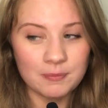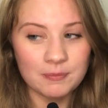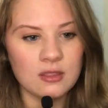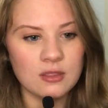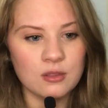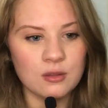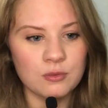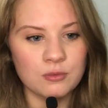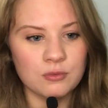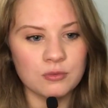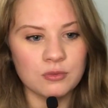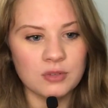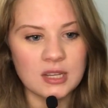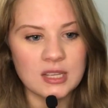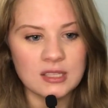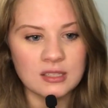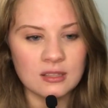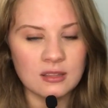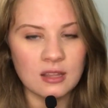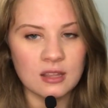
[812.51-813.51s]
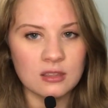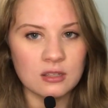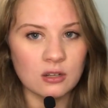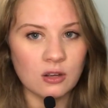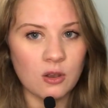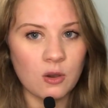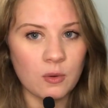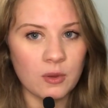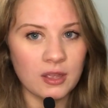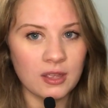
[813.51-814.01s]
The reason that they're
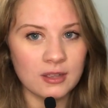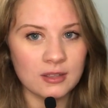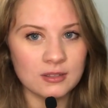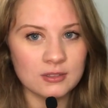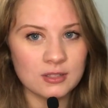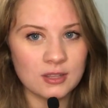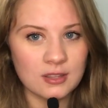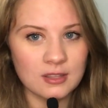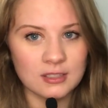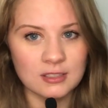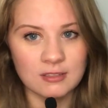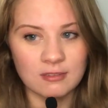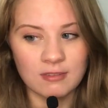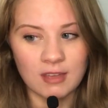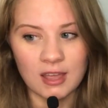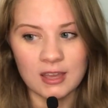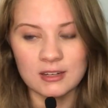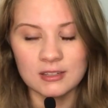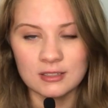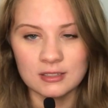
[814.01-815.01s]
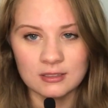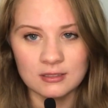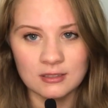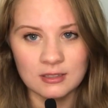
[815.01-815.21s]
going to this event